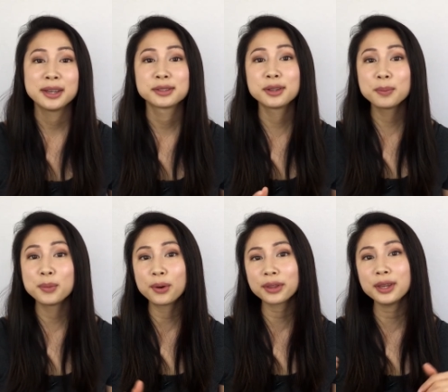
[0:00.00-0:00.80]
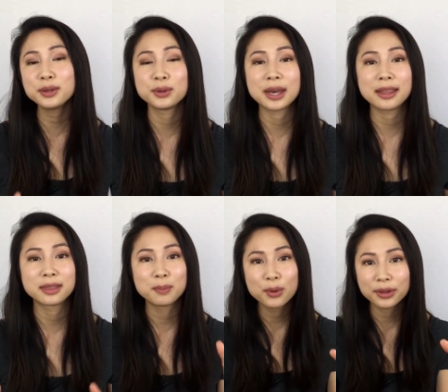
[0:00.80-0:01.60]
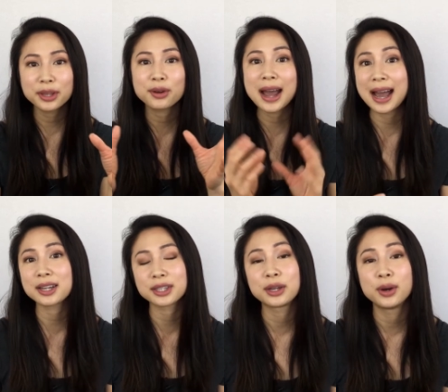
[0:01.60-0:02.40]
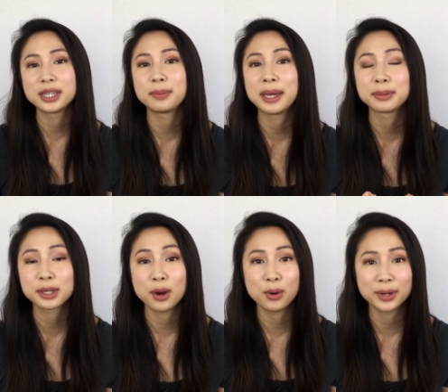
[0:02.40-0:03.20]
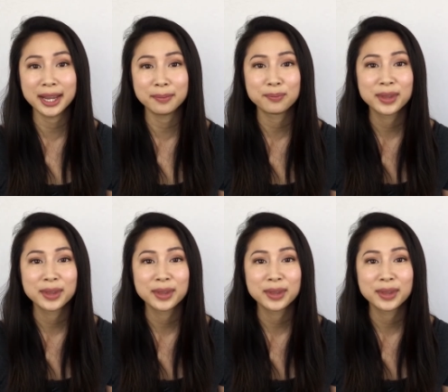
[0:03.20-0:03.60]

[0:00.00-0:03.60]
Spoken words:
So the more that you do that, the more that you're actually going to be able to hone in.